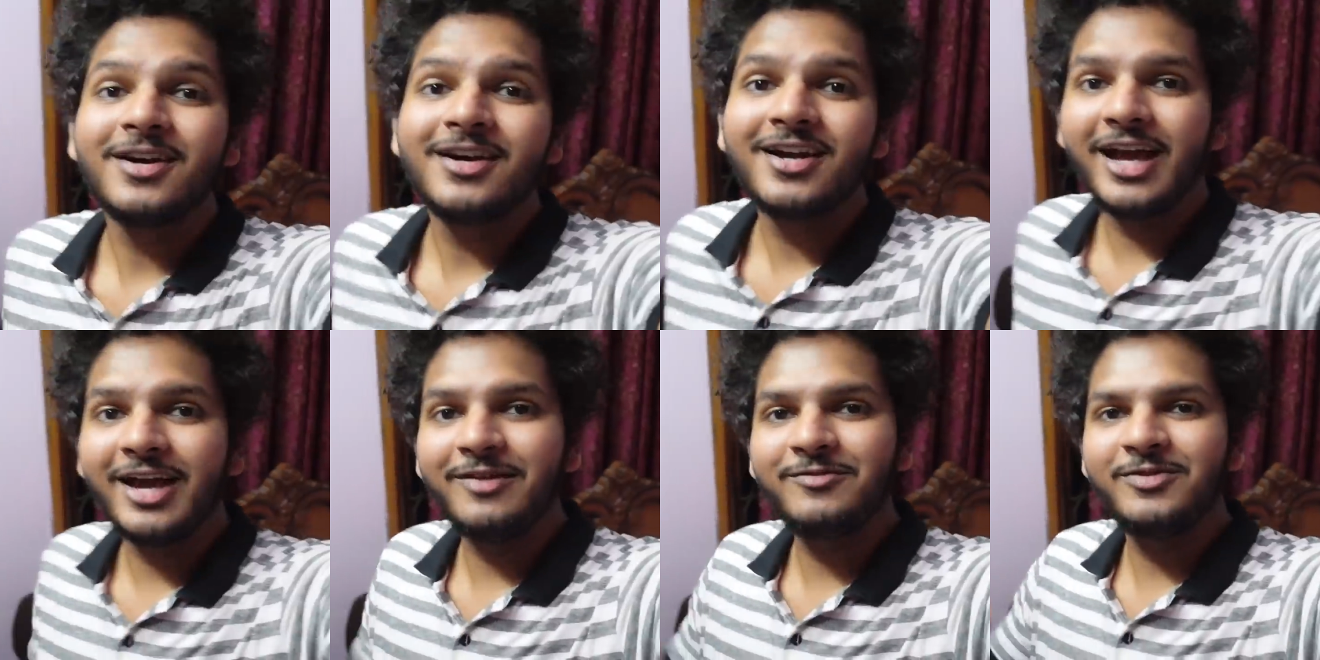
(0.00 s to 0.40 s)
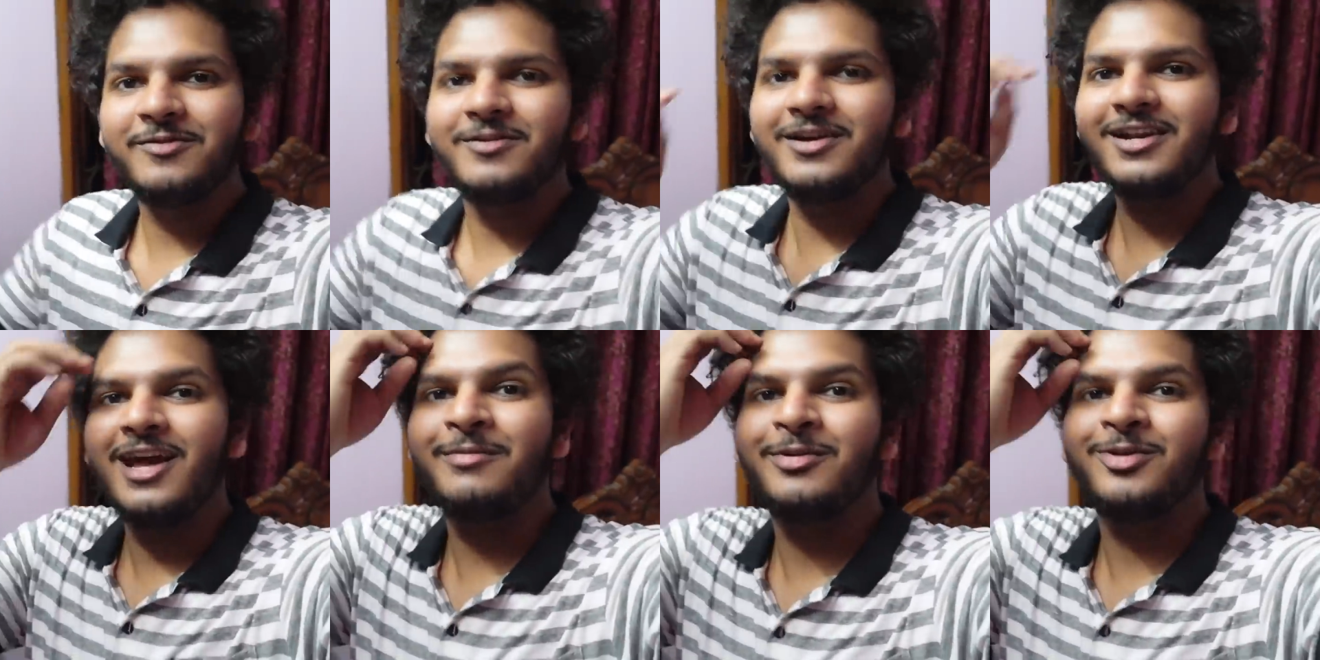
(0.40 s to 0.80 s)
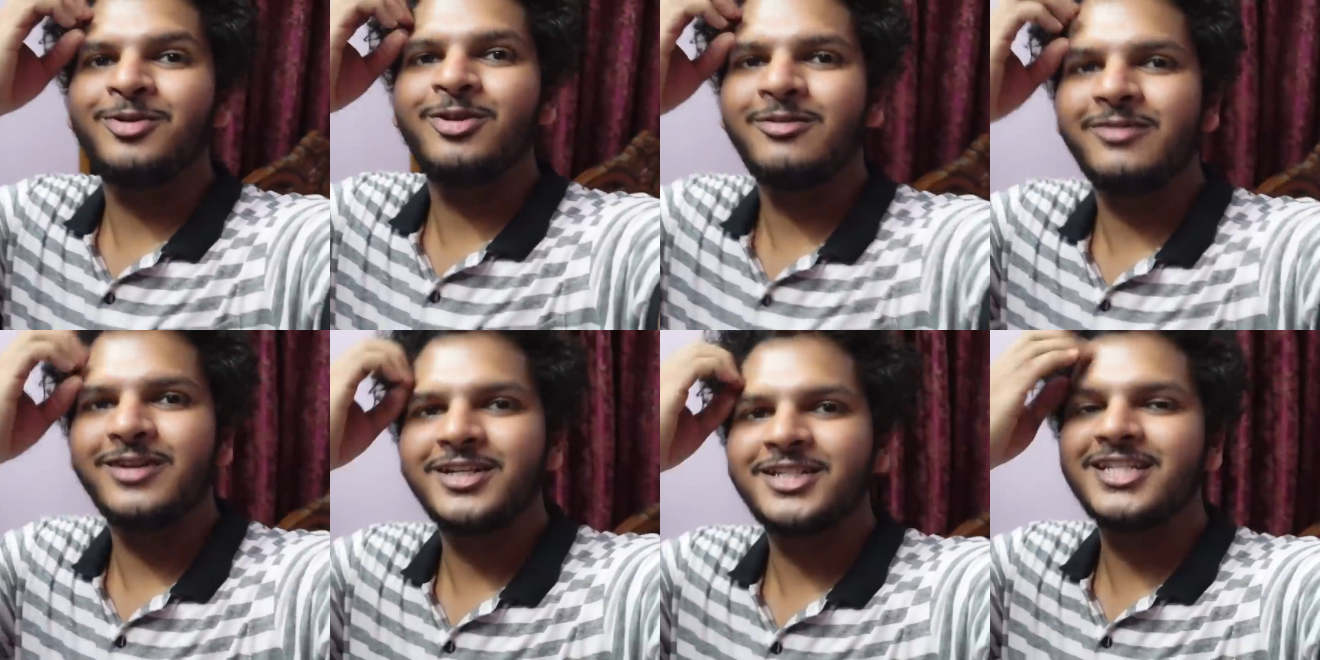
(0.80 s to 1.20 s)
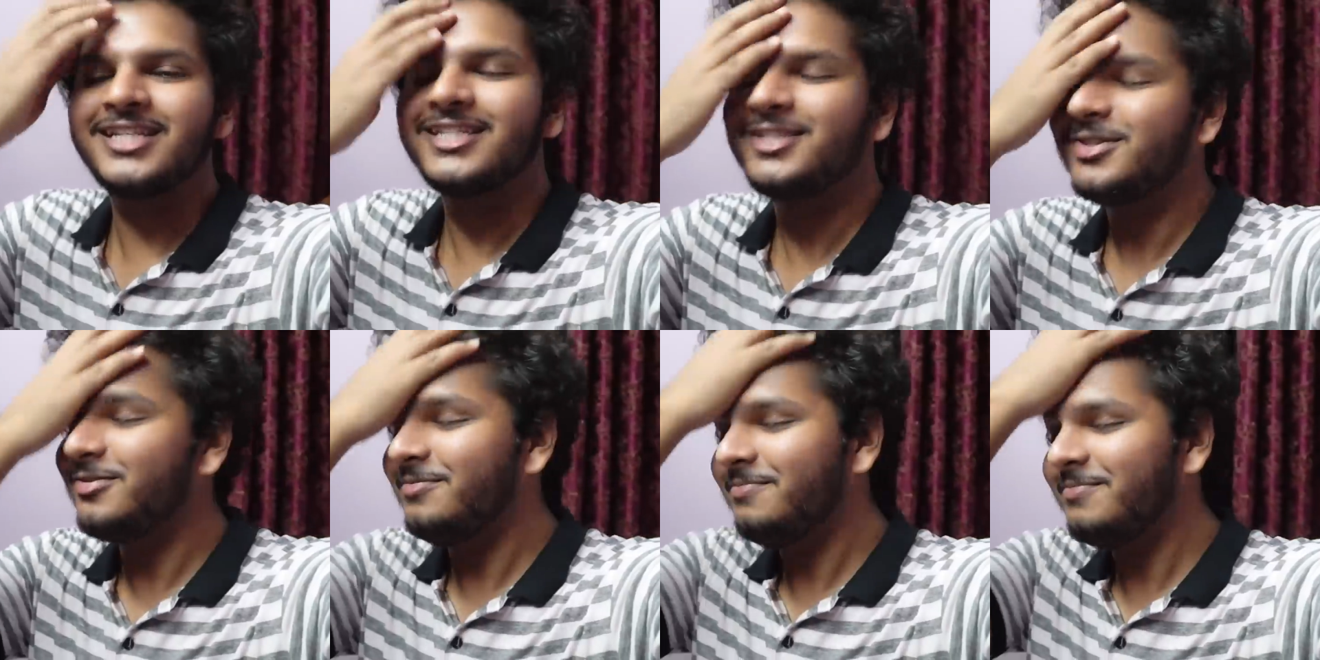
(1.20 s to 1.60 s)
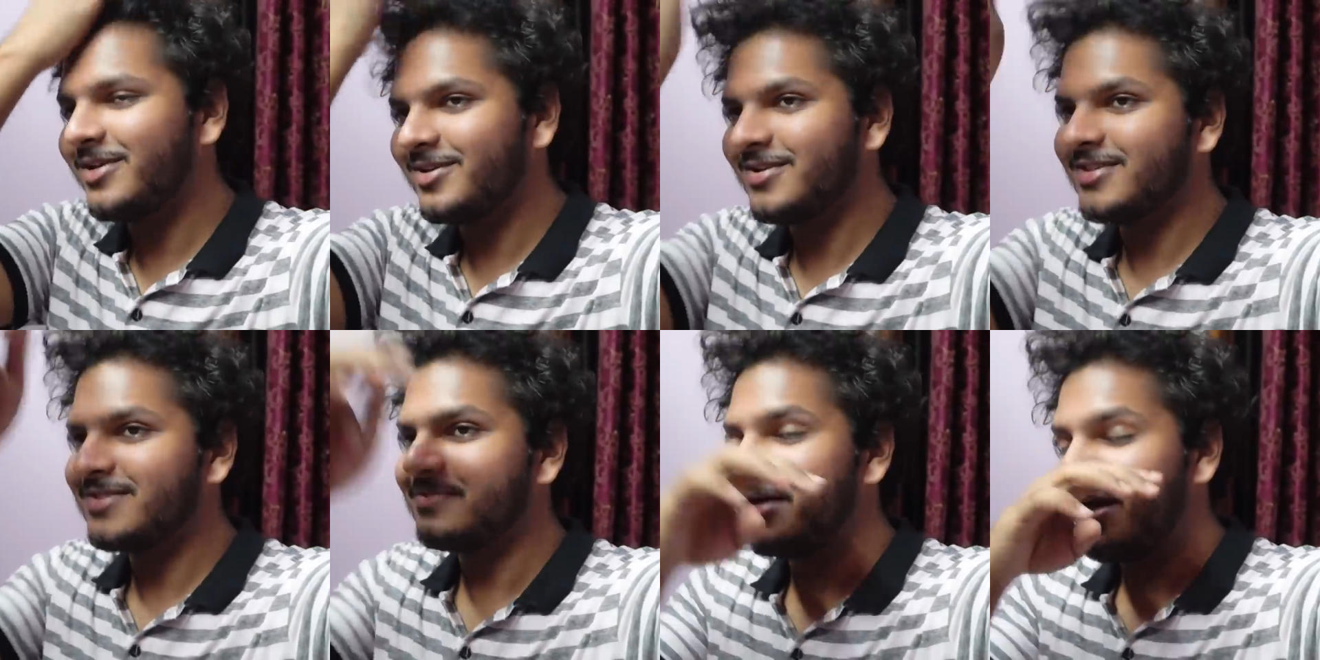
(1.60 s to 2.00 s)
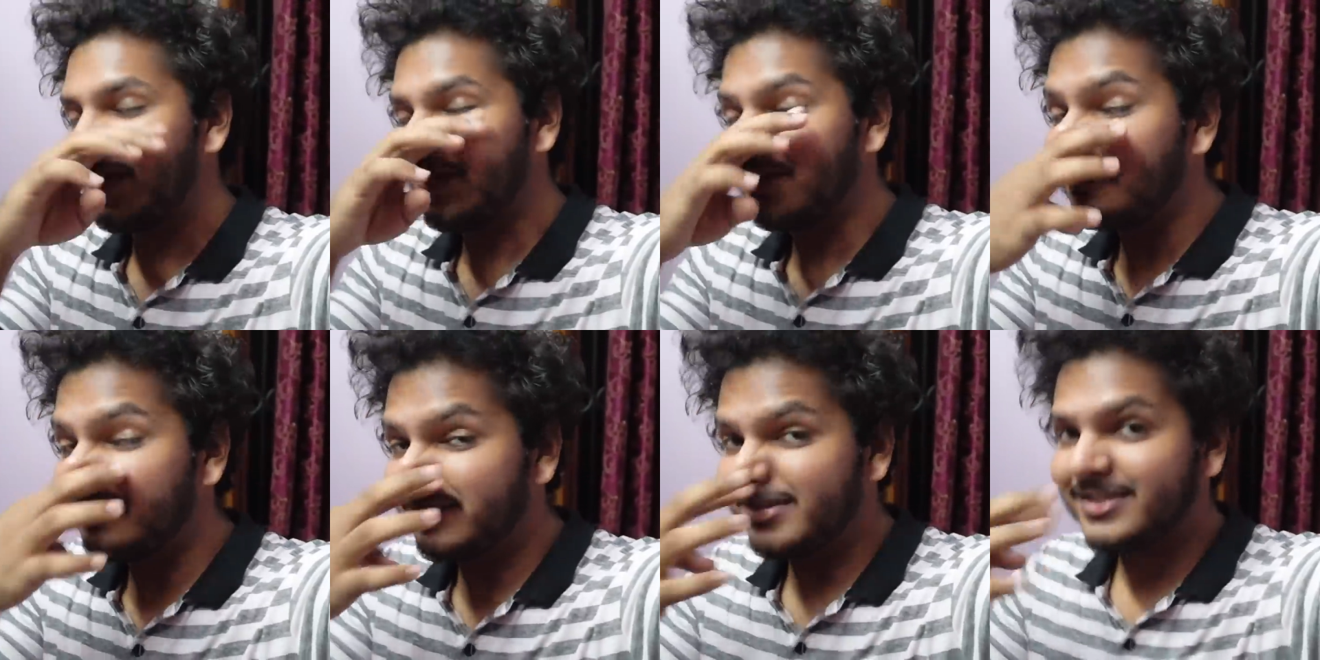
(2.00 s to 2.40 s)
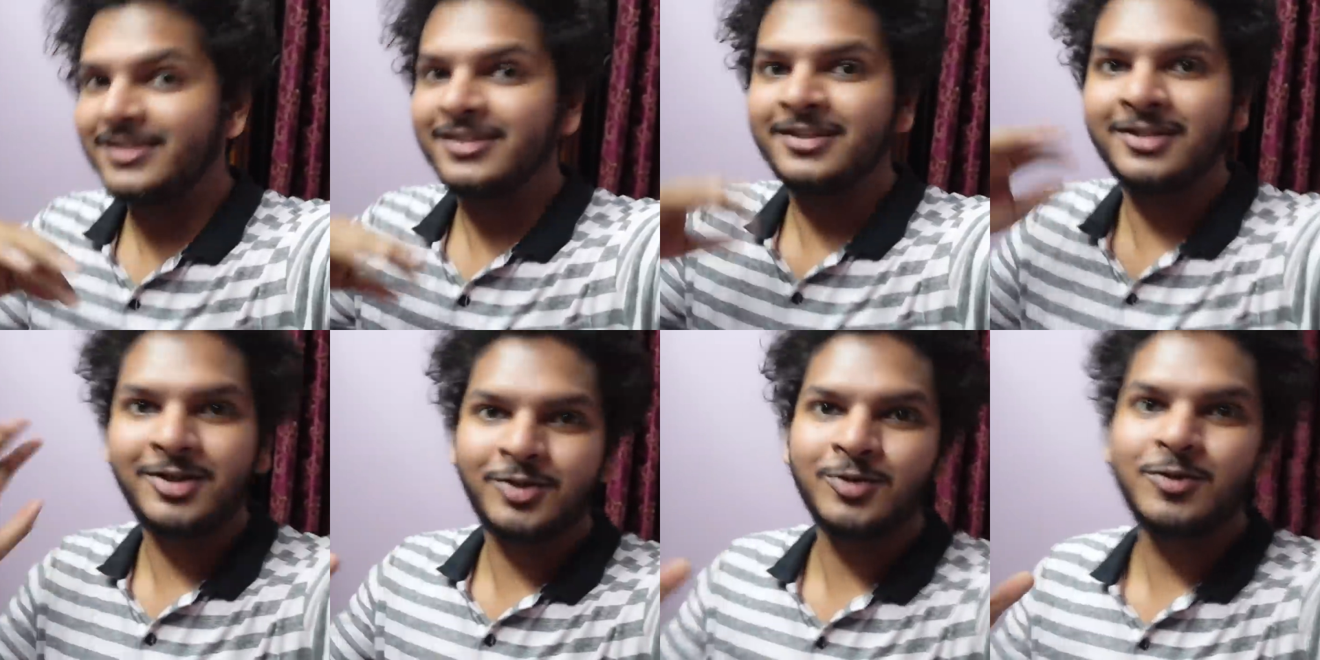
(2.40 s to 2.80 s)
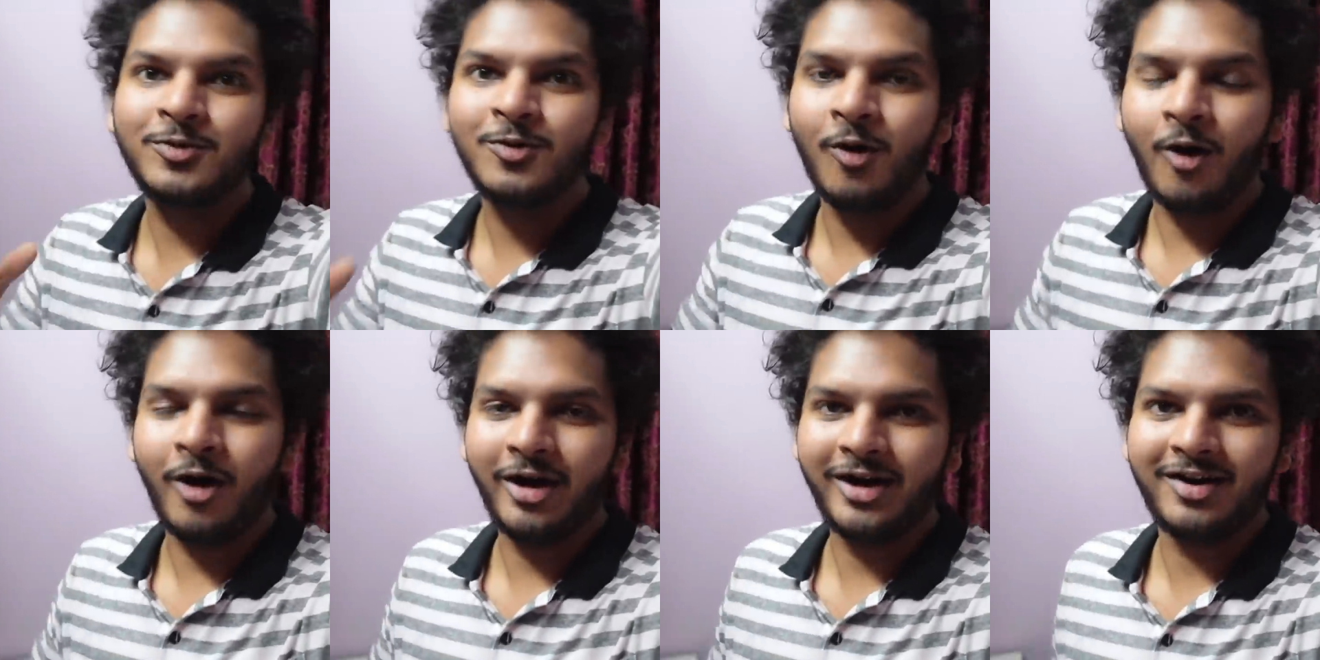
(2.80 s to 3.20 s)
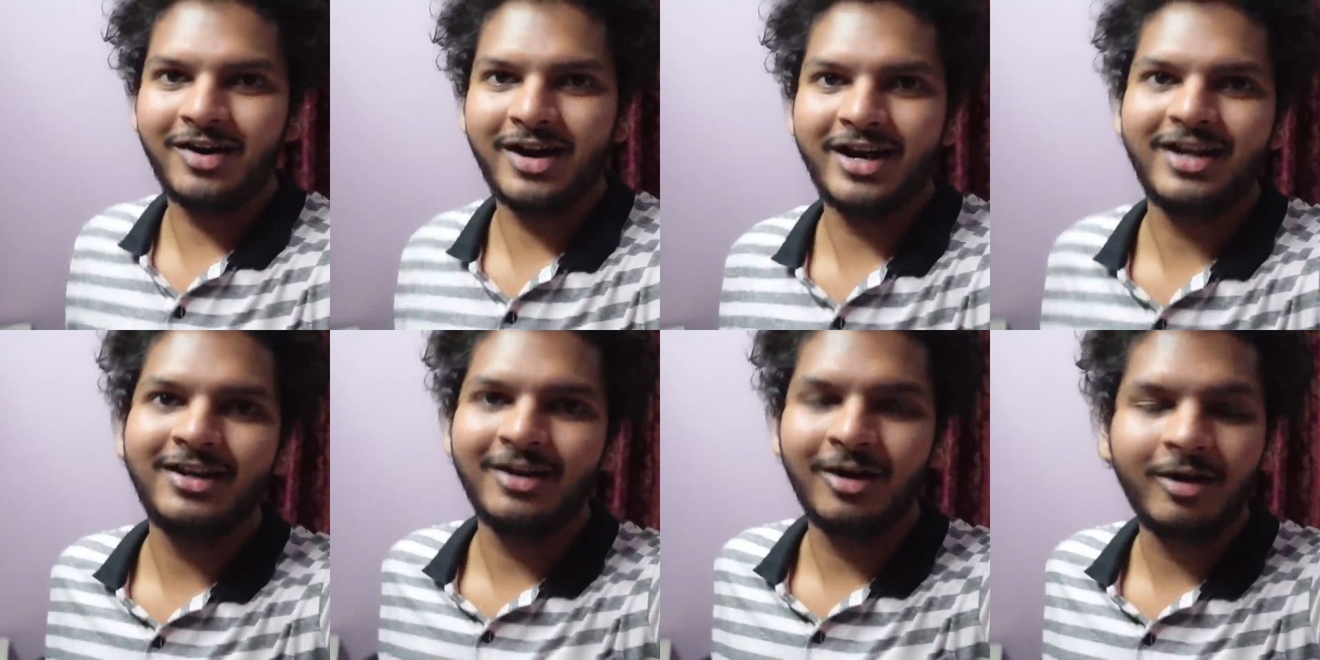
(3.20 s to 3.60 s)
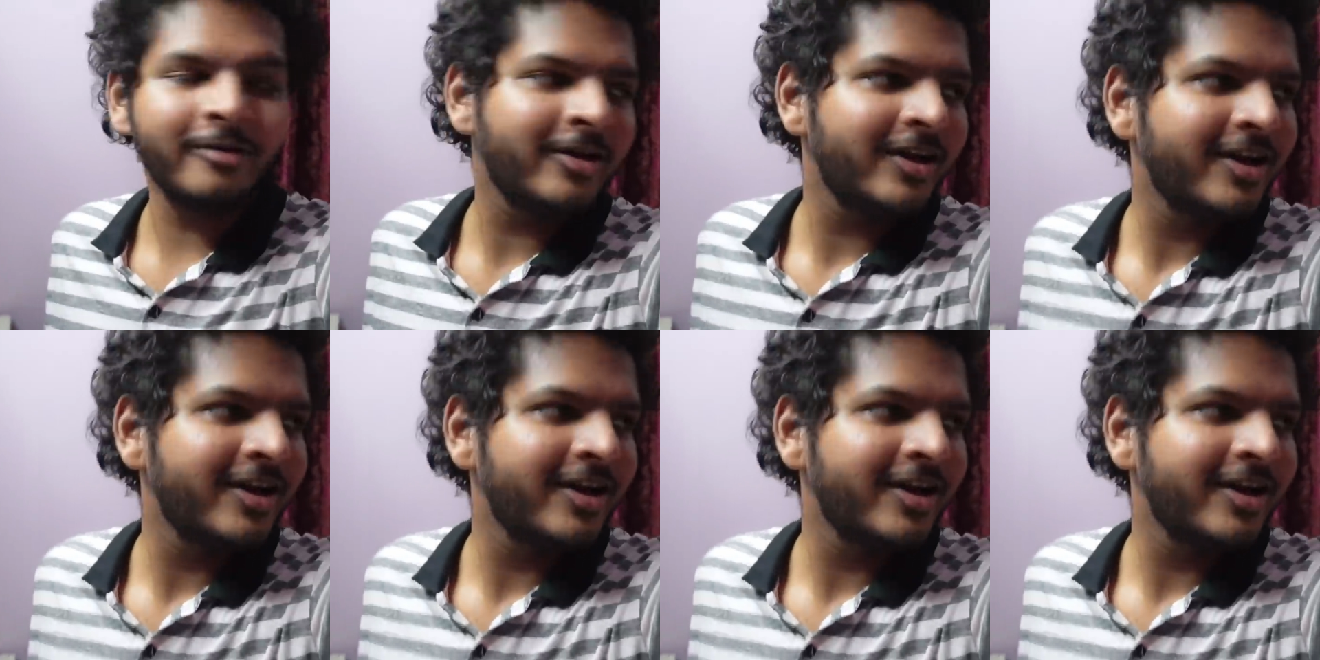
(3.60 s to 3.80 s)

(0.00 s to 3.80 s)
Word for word: Hi everyone, I'm in Urvashi's room because my room is too hot right now.